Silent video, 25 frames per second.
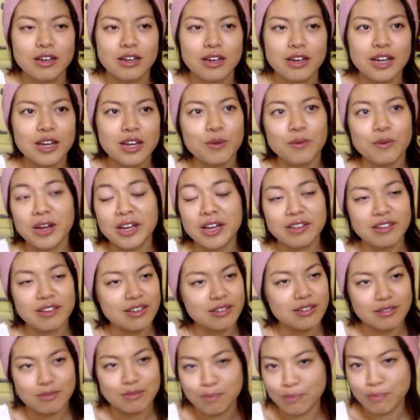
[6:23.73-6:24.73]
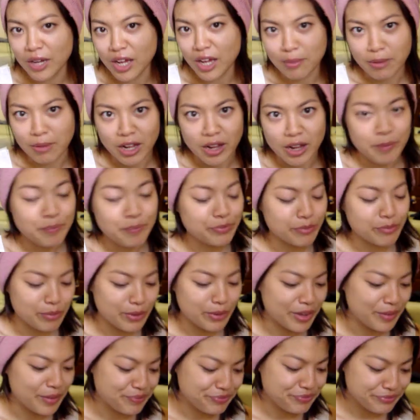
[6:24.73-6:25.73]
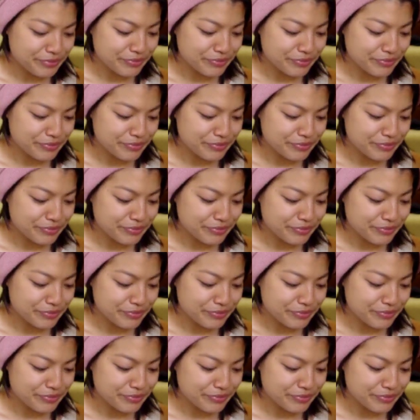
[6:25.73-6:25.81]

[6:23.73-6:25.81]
Anyway, that's blah blah, but